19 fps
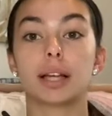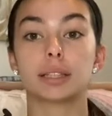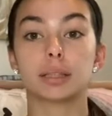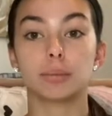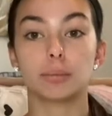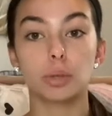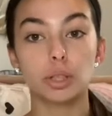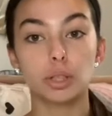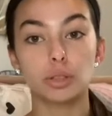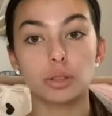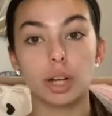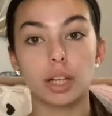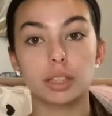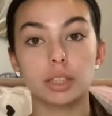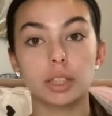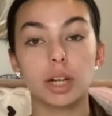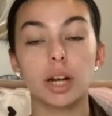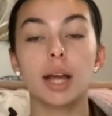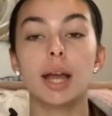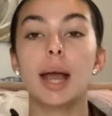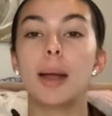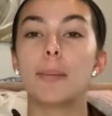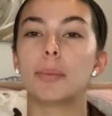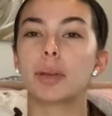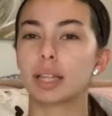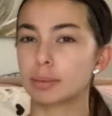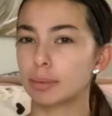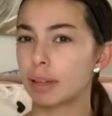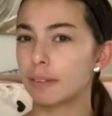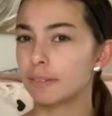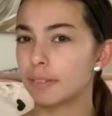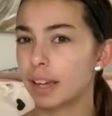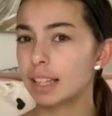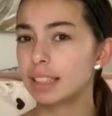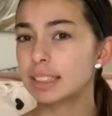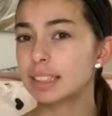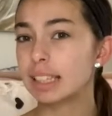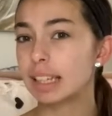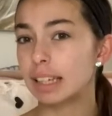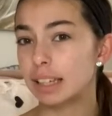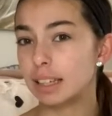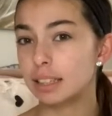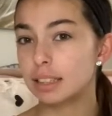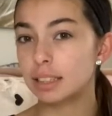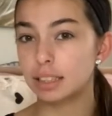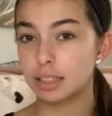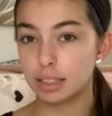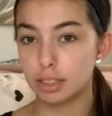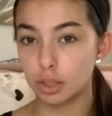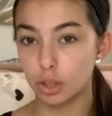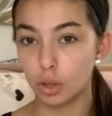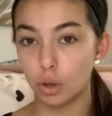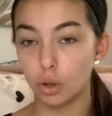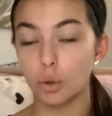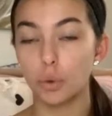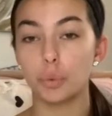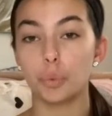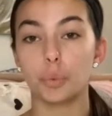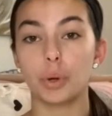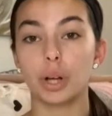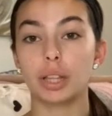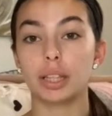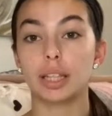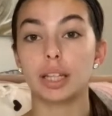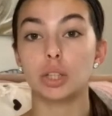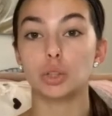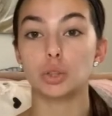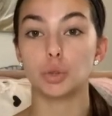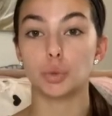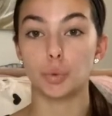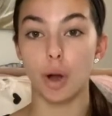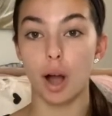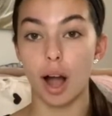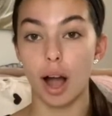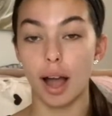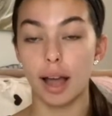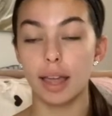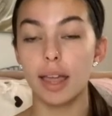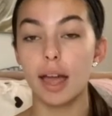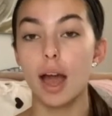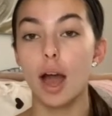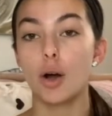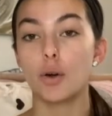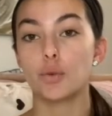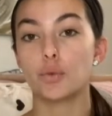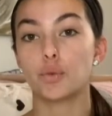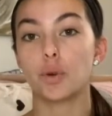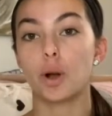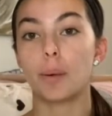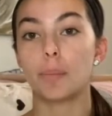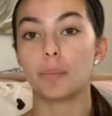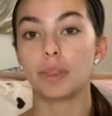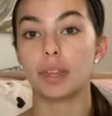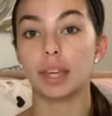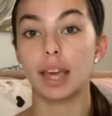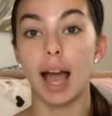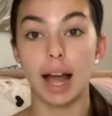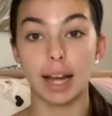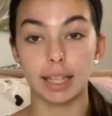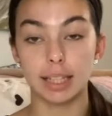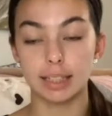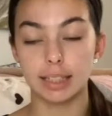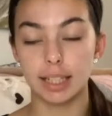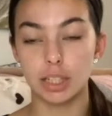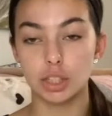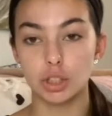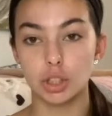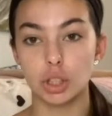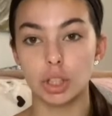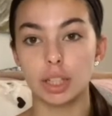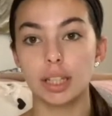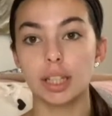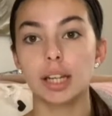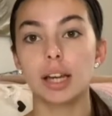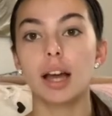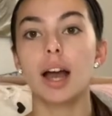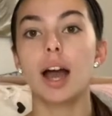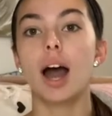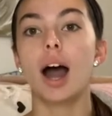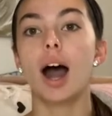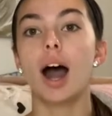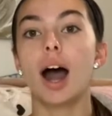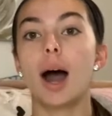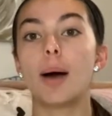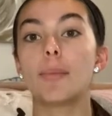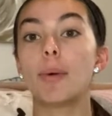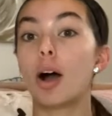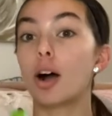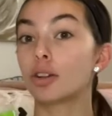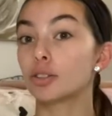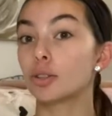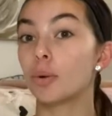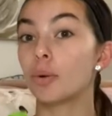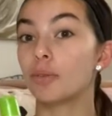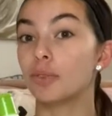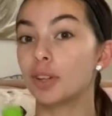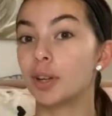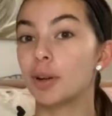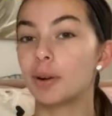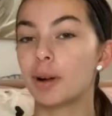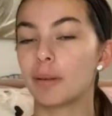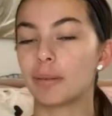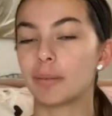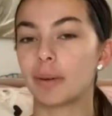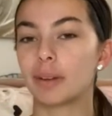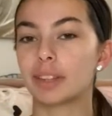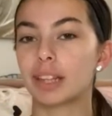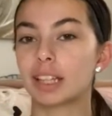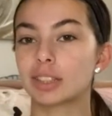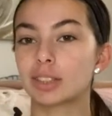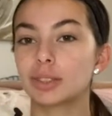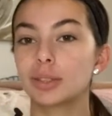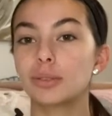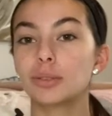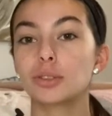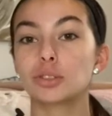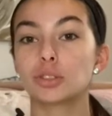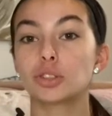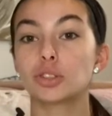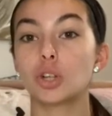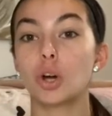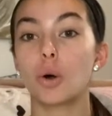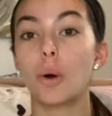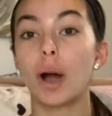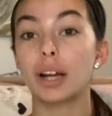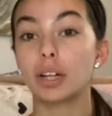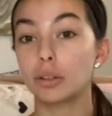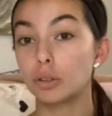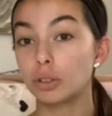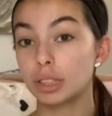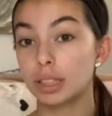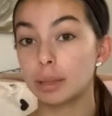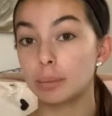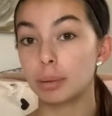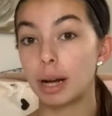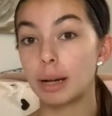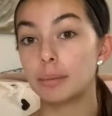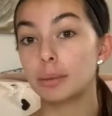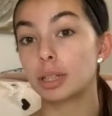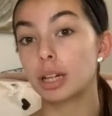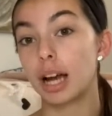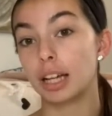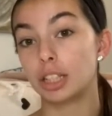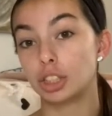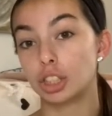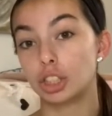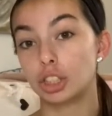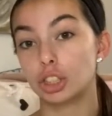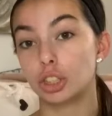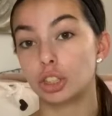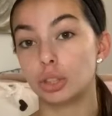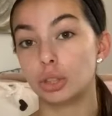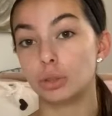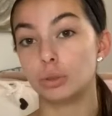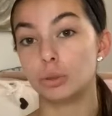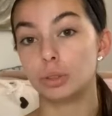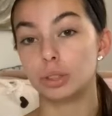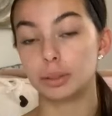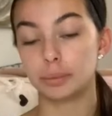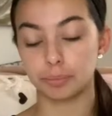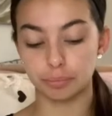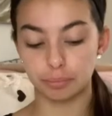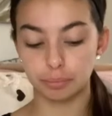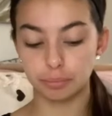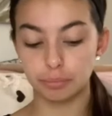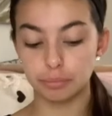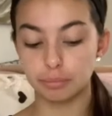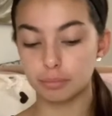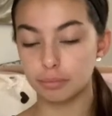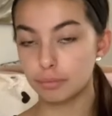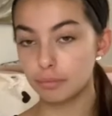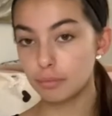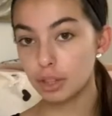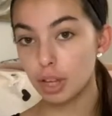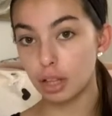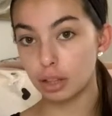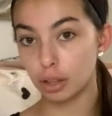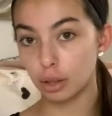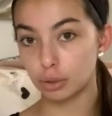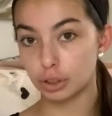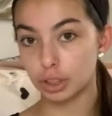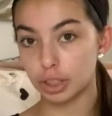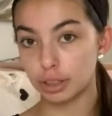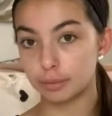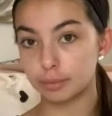some moisturizer because my face is still really dry from the Accutane journey. Also a video coming about that soon, so I don't use any primer, I just use lotion.